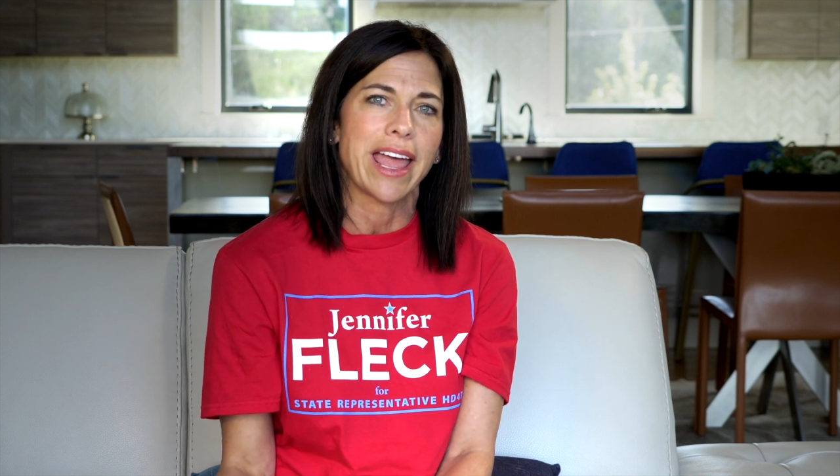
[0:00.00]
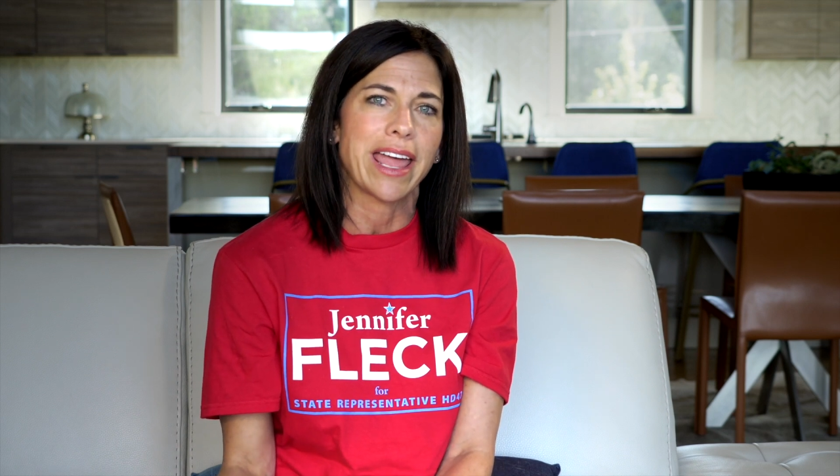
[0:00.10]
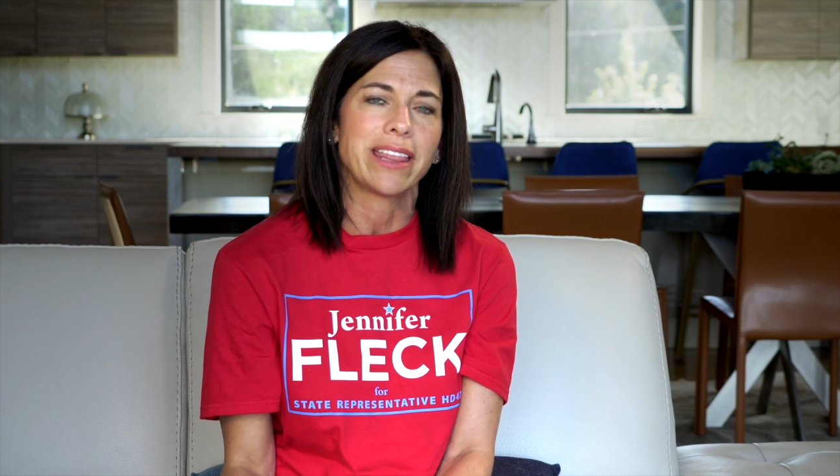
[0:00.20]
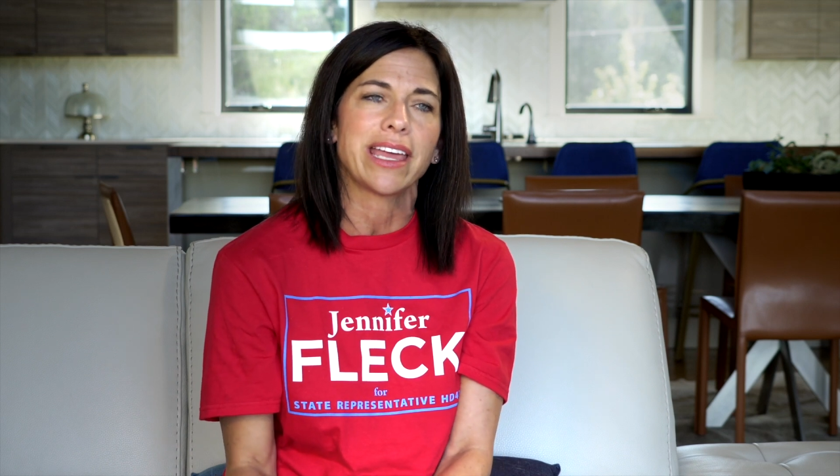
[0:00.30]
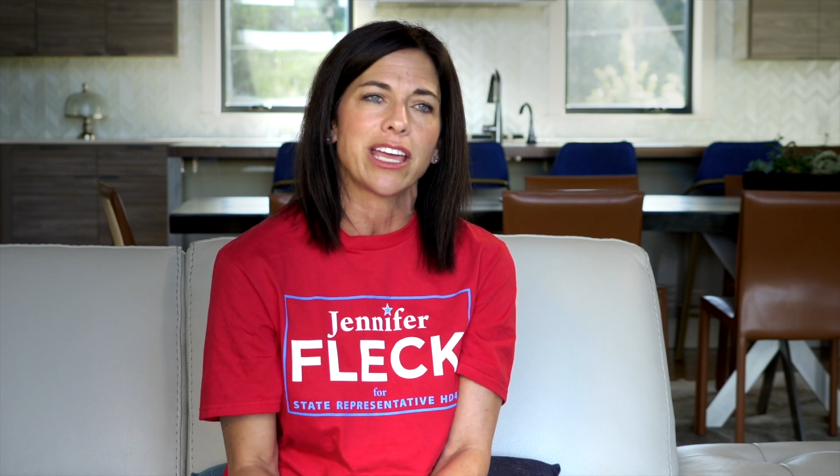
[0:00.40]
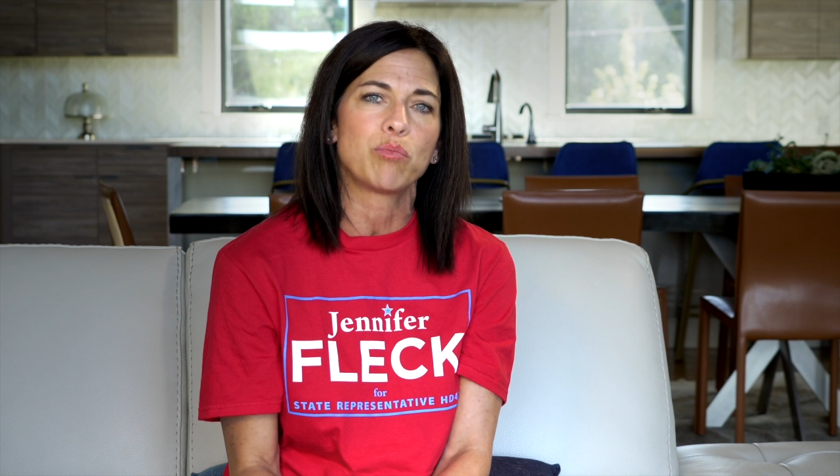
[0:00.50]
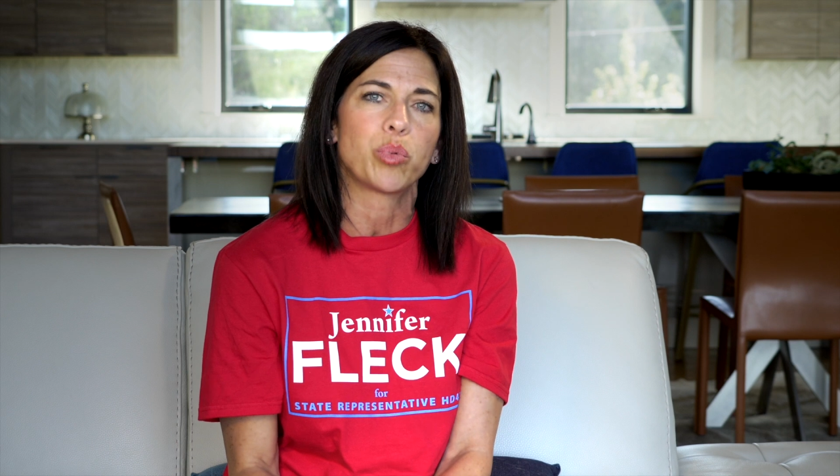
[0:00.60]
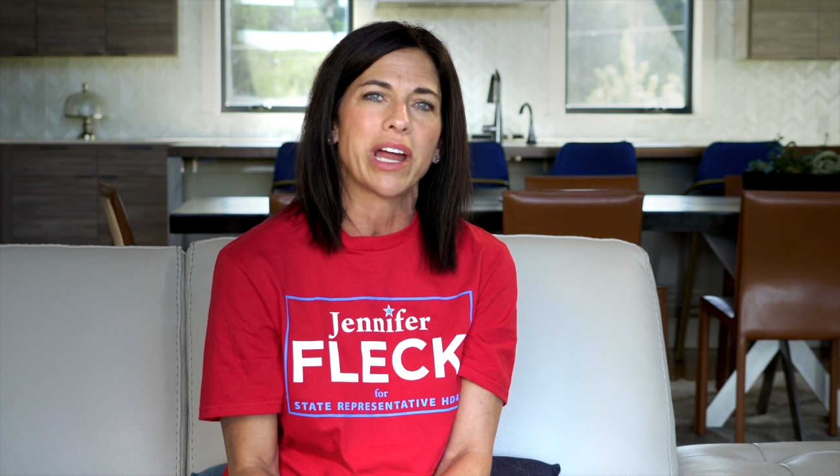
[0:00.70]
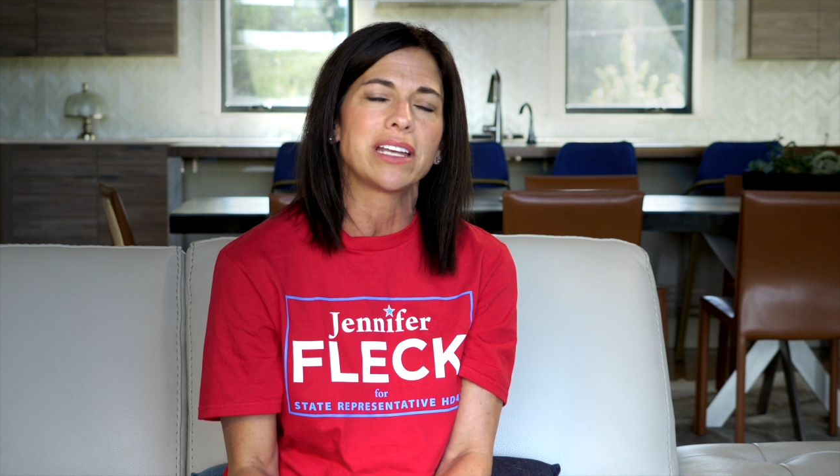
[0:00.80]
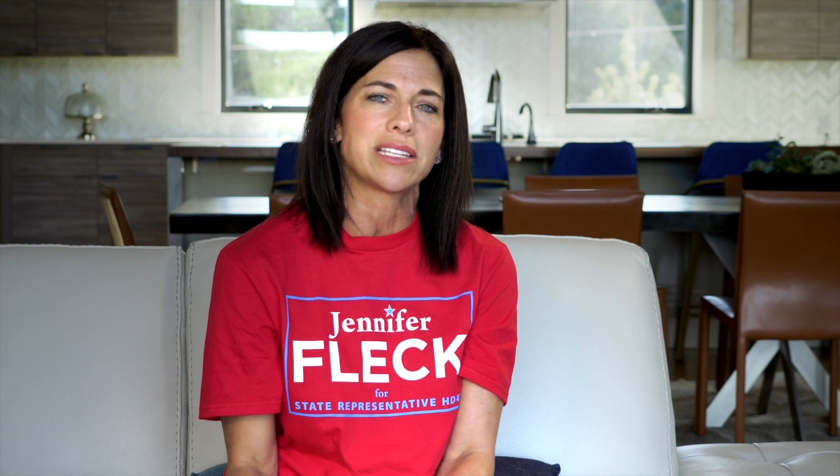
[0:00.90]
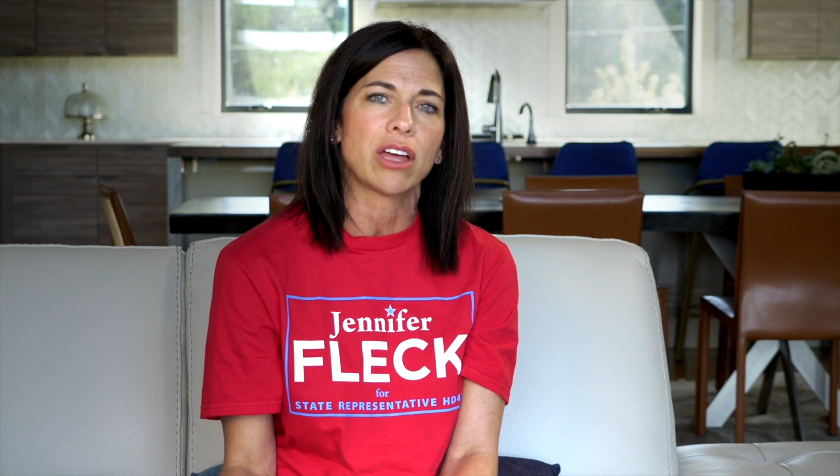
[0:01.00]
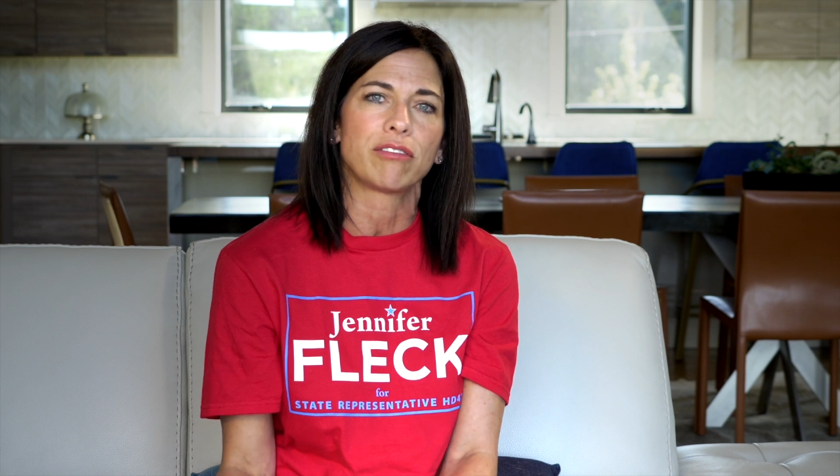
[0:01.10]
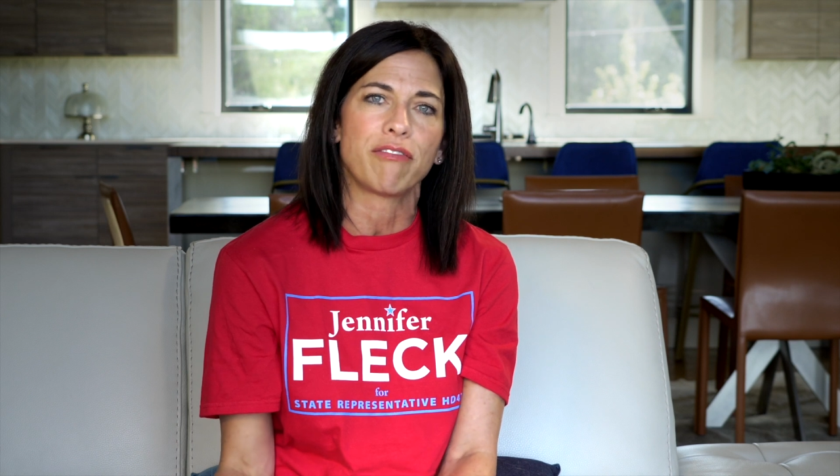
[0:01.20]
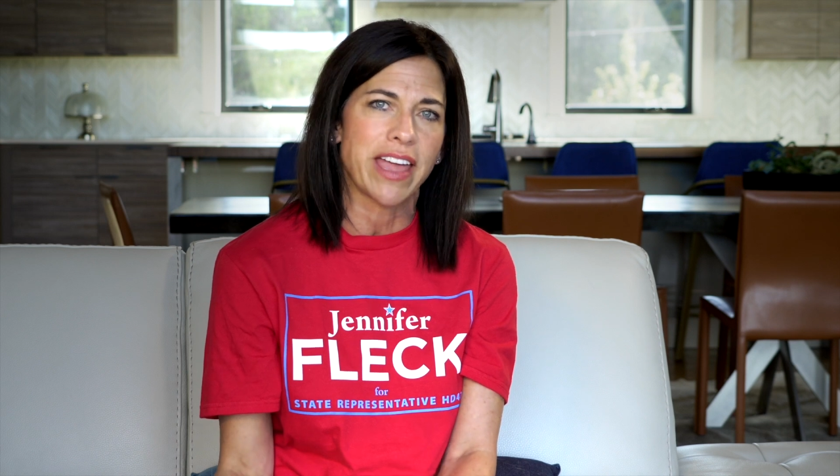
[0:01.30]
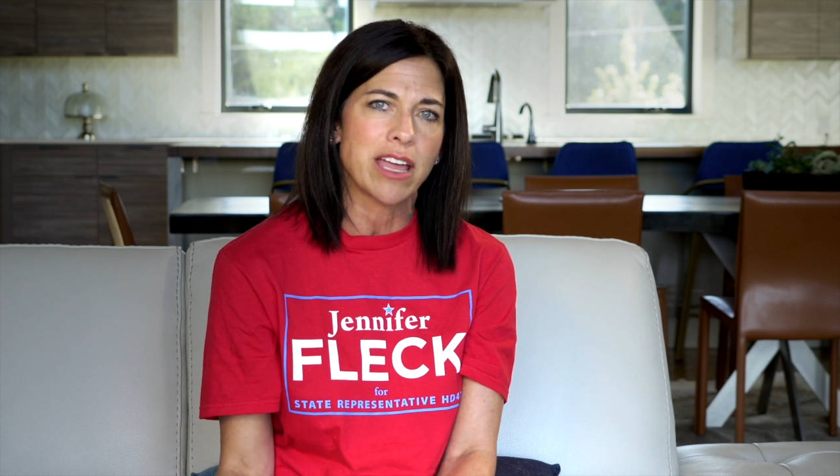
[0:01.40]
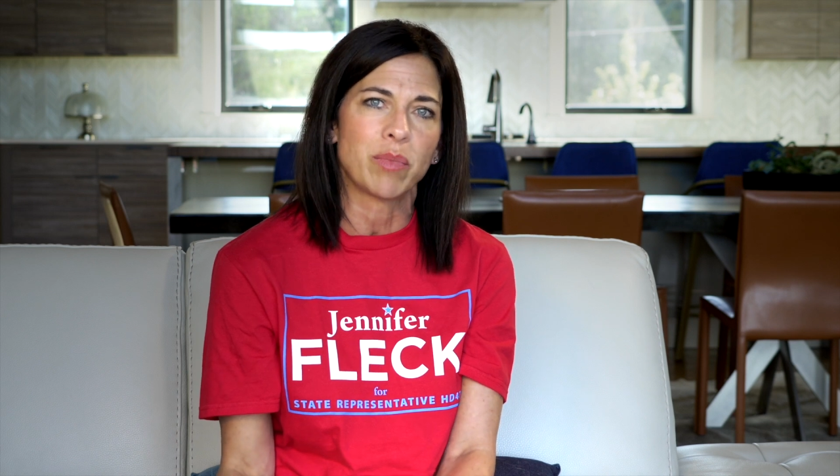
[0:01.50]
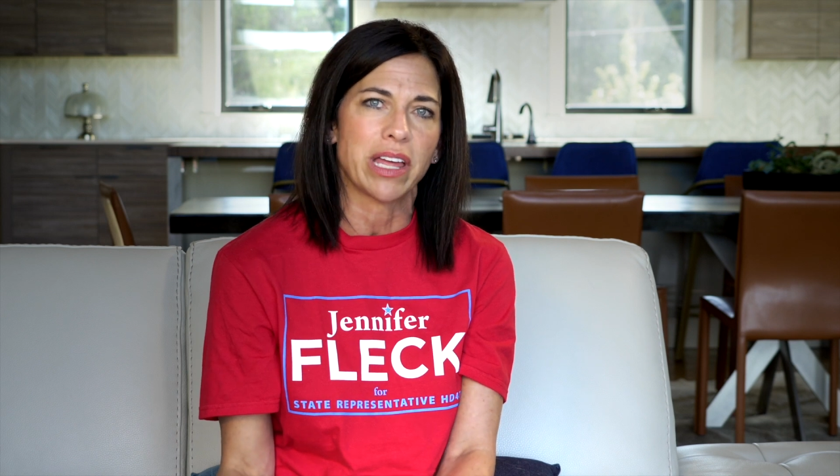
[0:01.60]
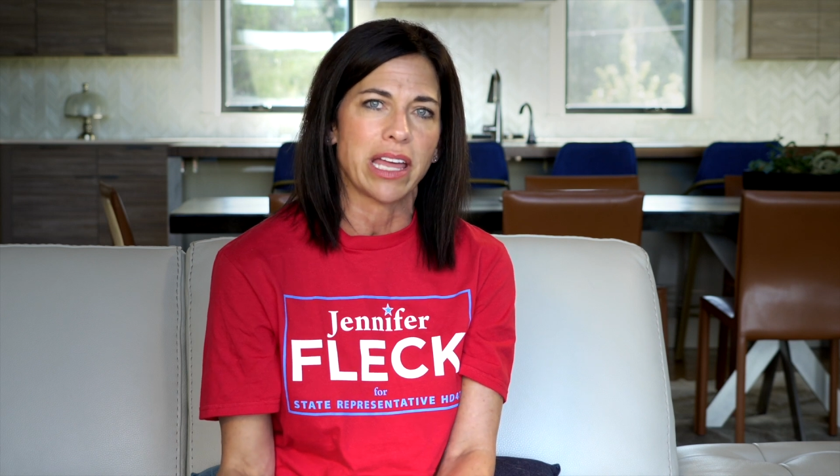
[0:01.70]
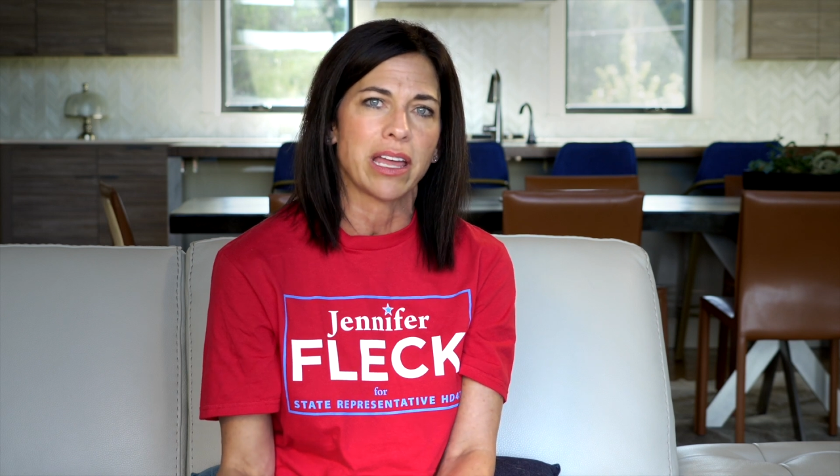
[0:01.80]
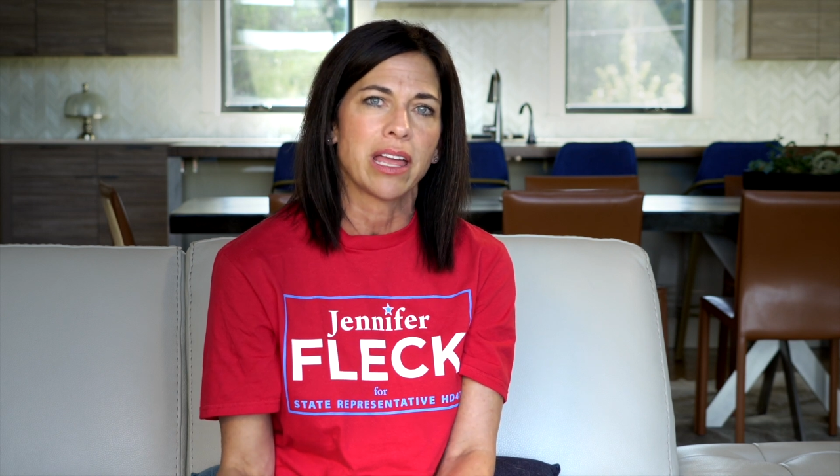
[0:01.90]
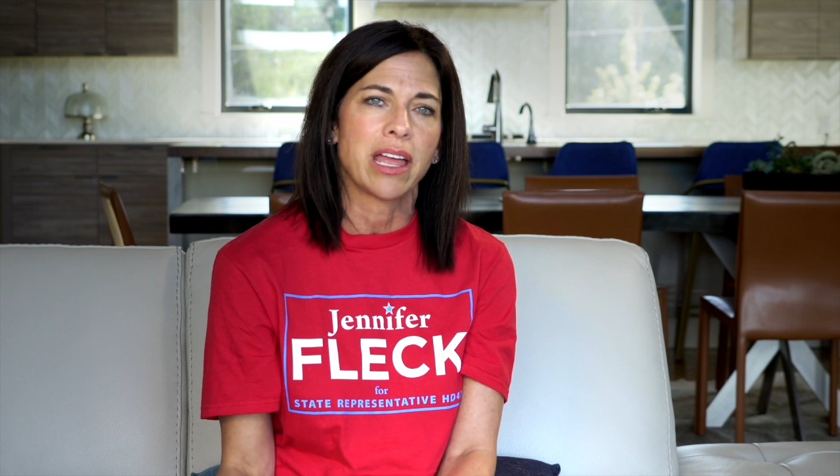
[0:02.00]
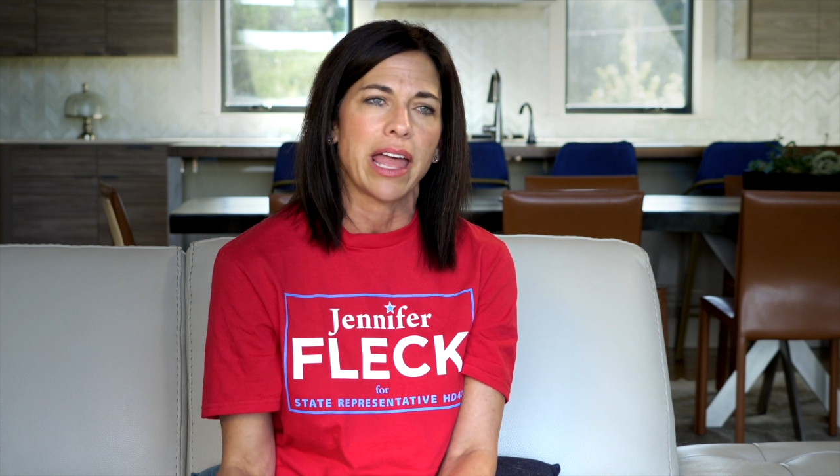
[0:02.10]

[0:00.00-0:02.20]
and they can break down family.